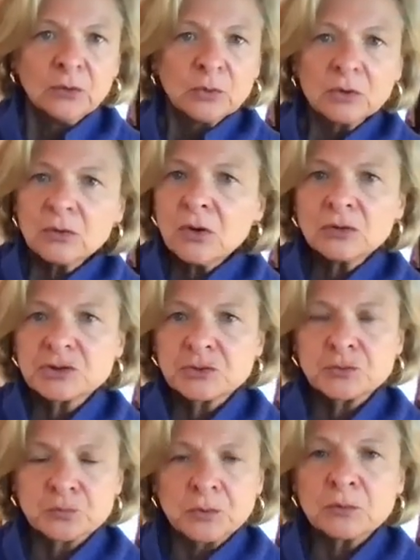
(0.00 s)

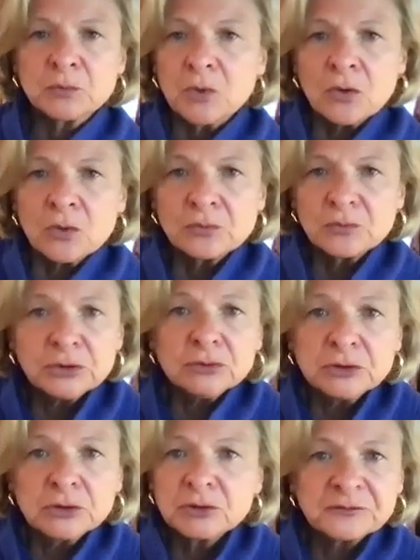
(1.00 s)

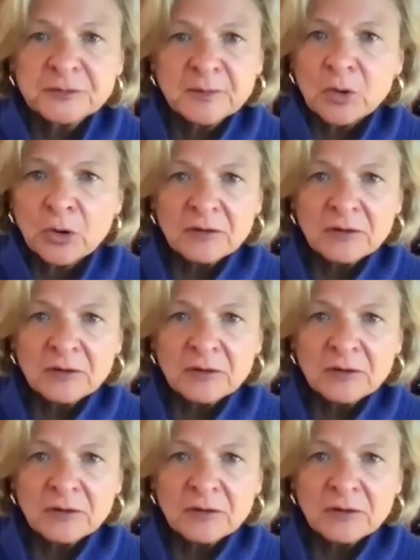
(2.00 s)
you'll learn from all